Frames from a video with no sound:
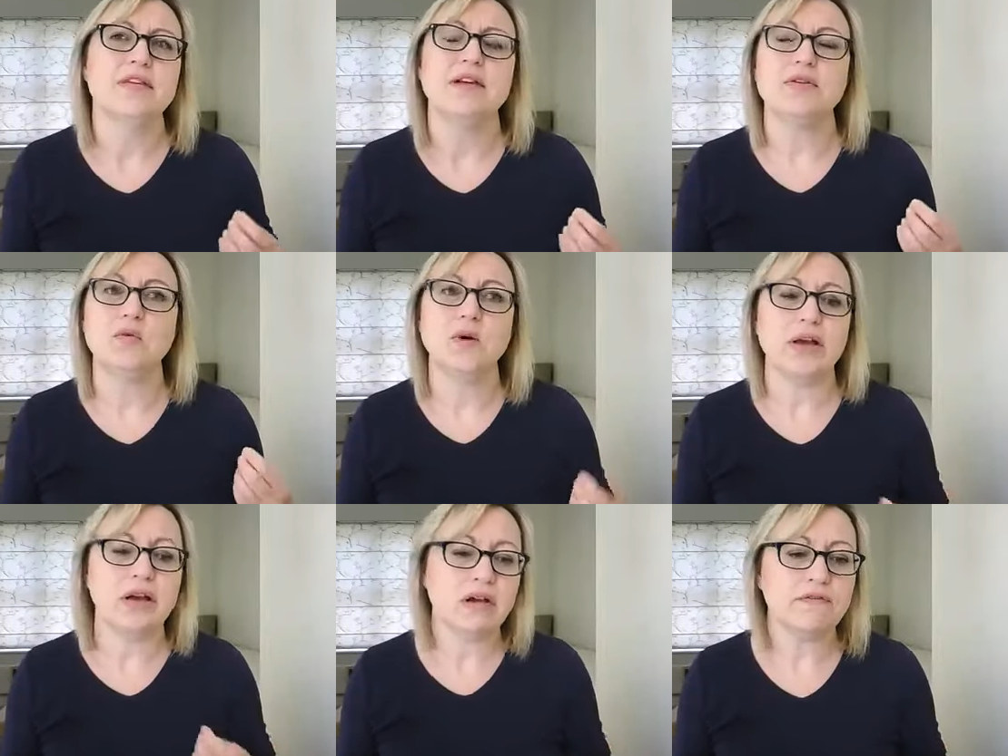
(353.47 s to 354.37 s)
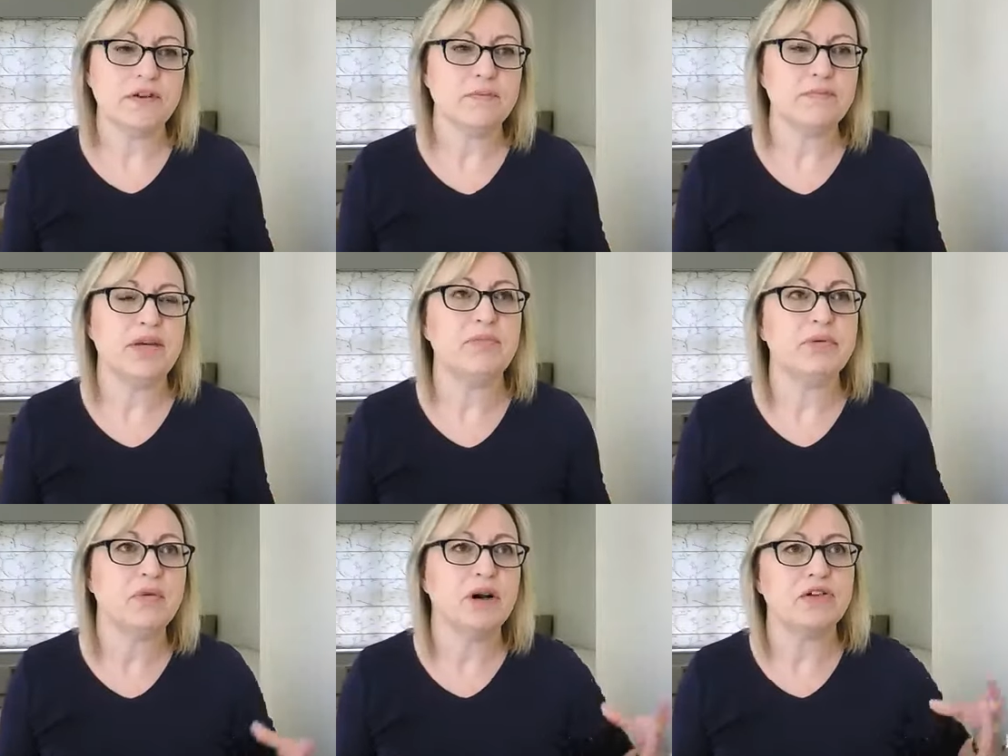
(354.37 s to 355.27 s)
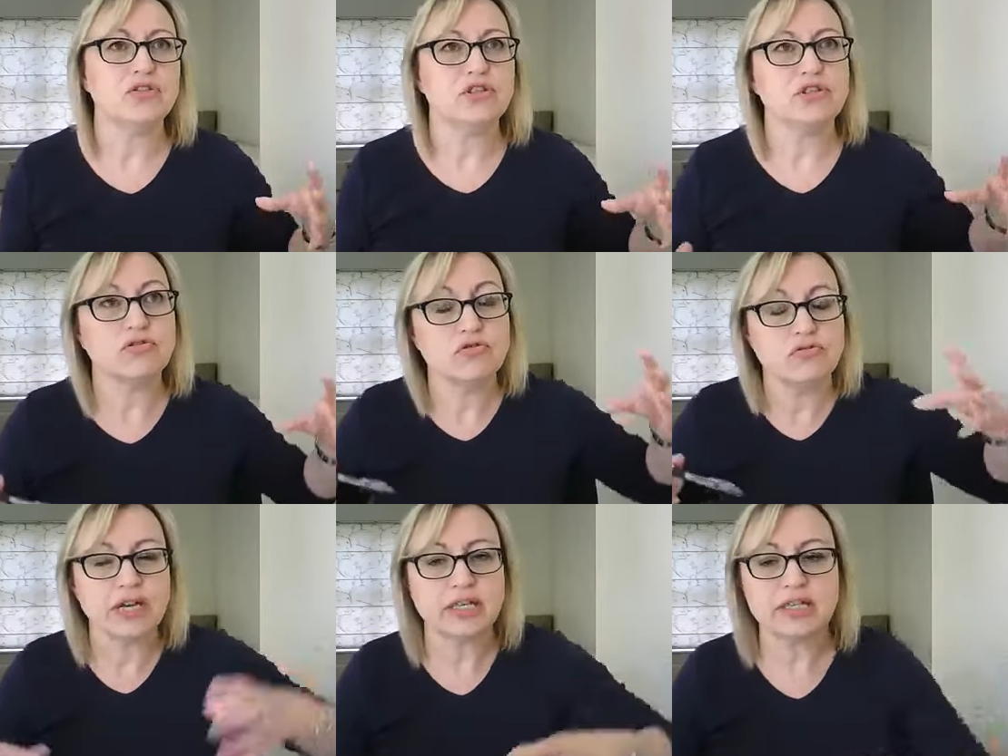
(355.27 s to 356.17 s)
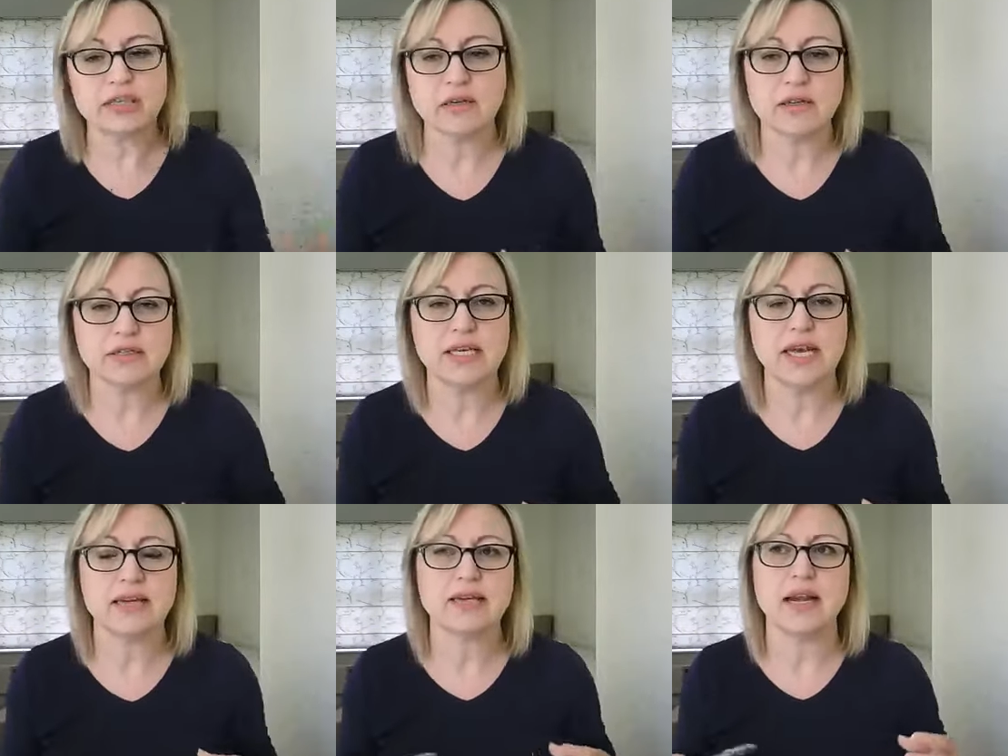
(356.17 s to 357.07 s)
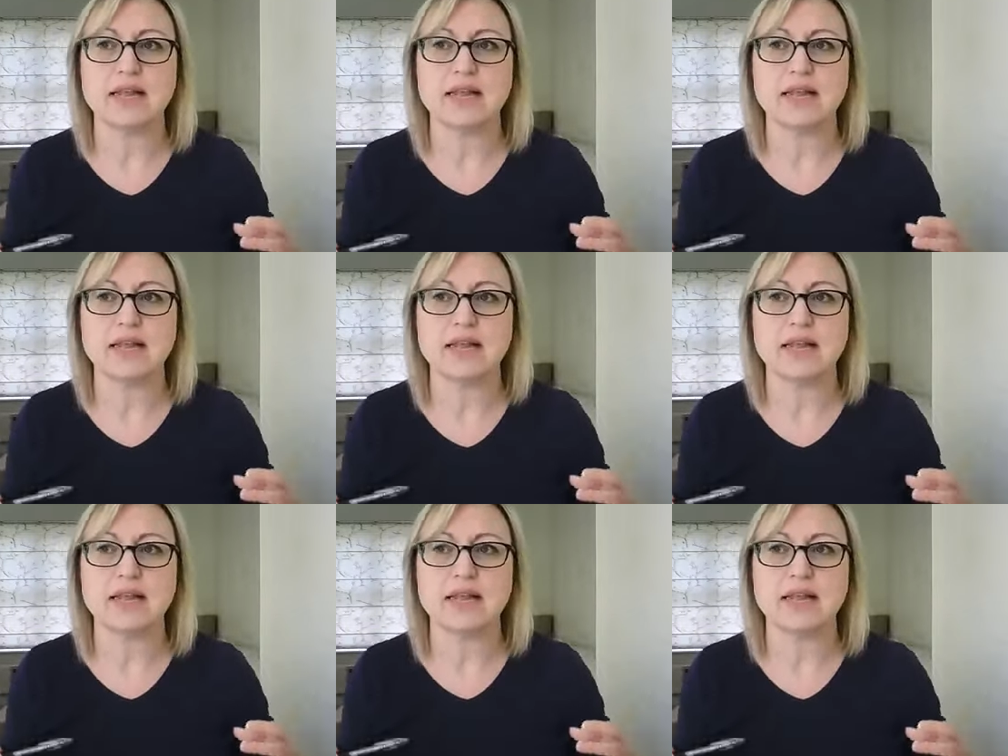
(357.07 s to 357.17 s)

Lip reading: You know, quite often people are just creating the content